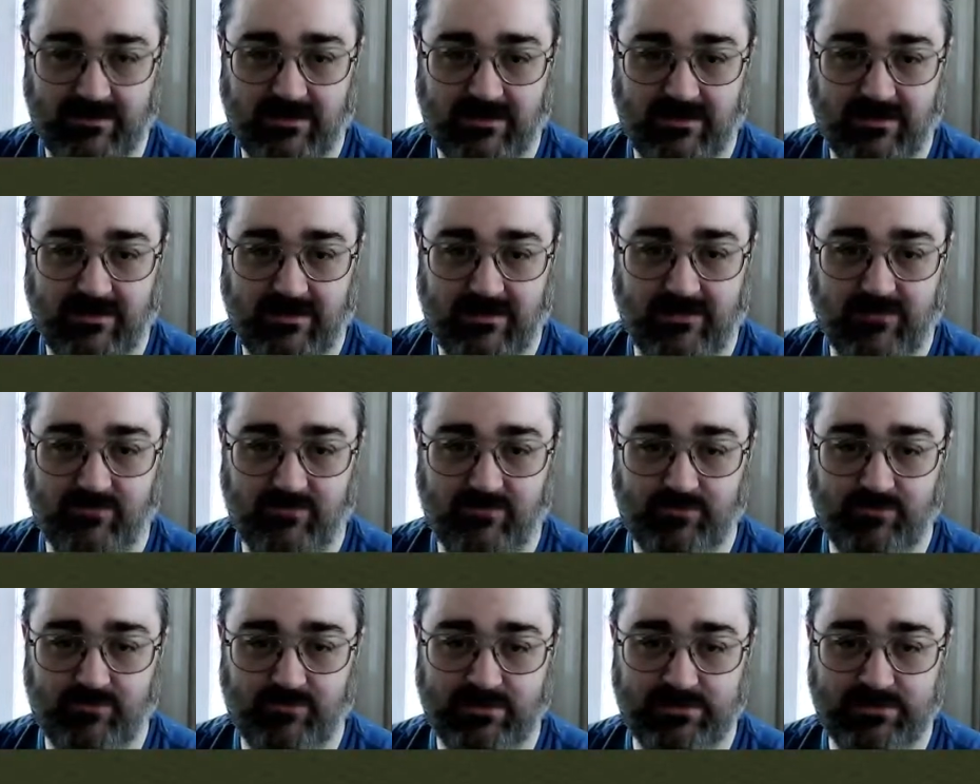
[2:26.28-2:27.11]
I've
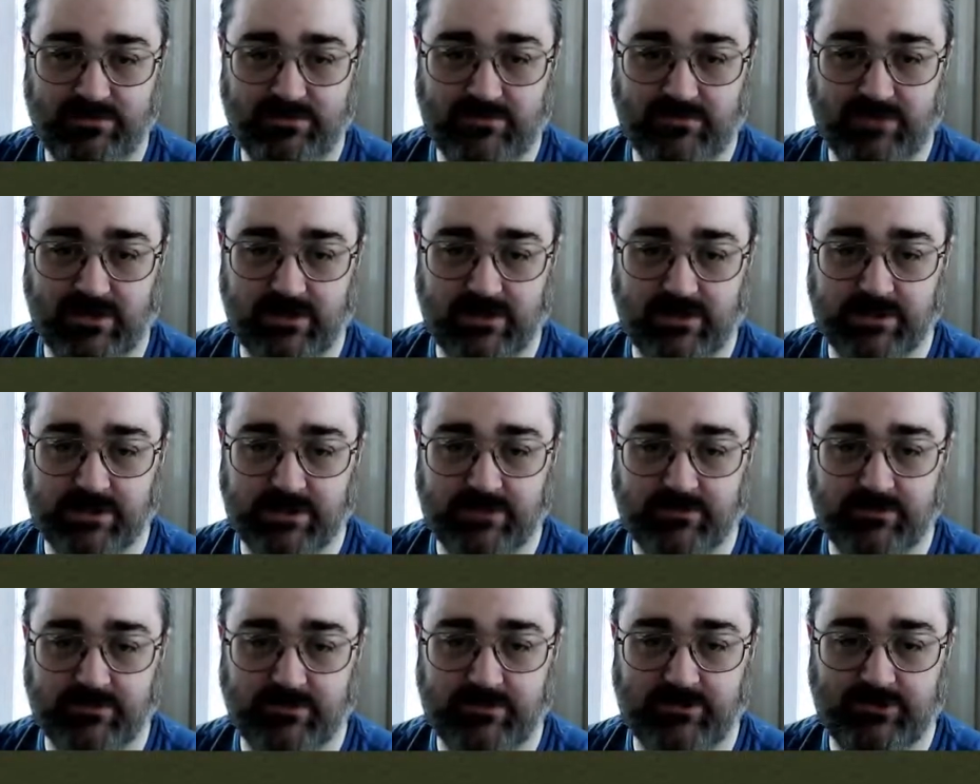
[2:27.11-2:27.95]
also made some slight
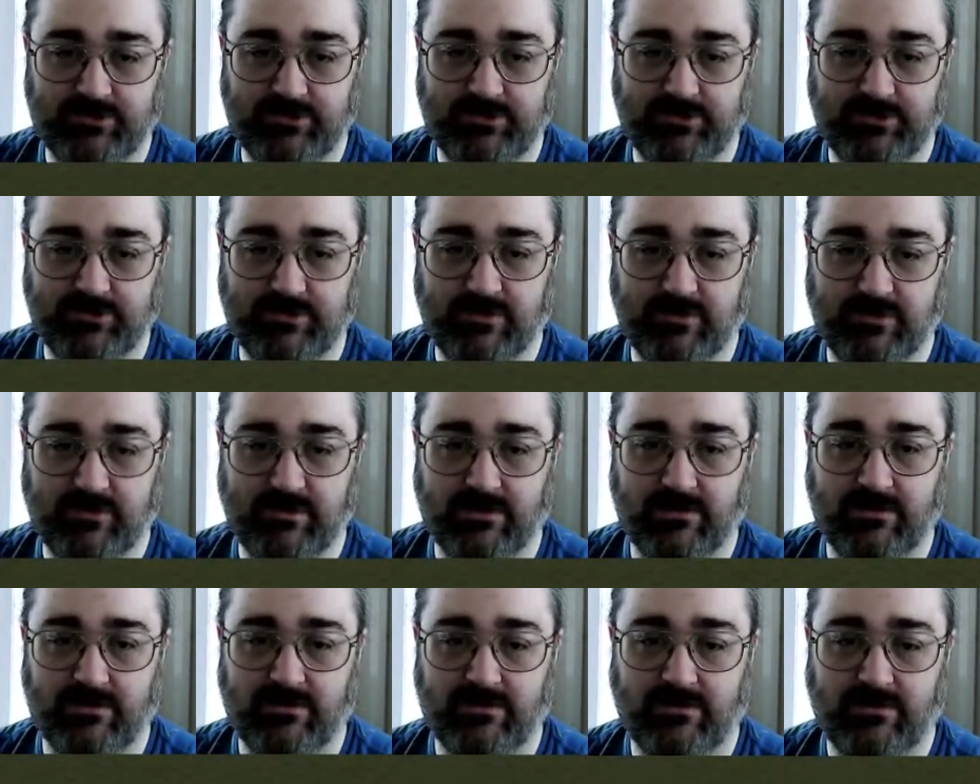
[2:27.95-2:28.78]
adjustments to
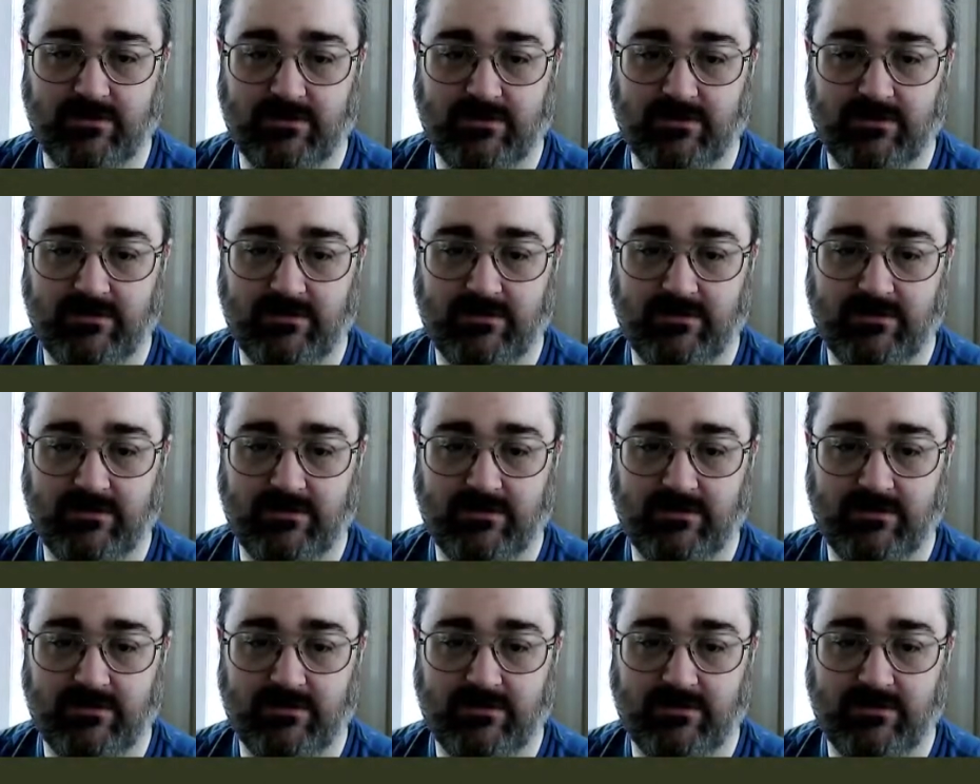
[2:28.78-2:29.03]
the